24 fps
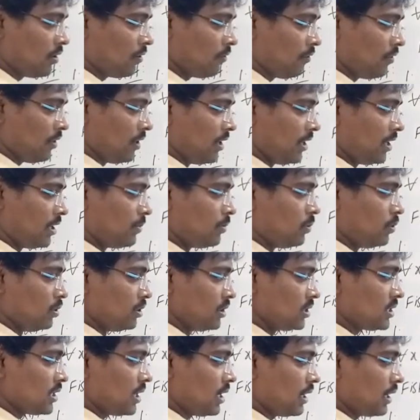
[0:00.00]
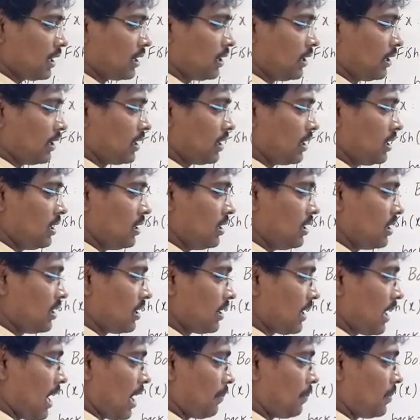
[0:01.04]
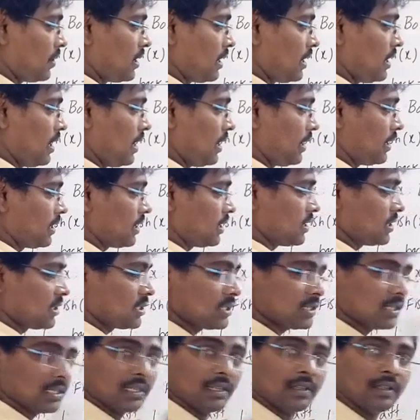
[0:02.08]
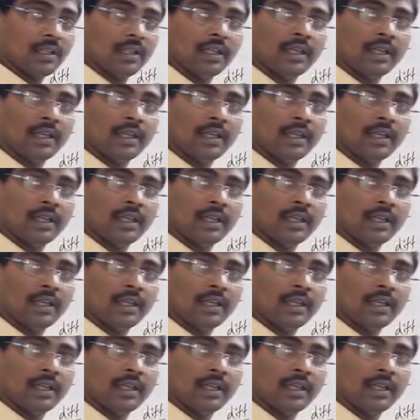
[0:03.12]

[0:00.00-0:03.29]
Variables are written in capital letters.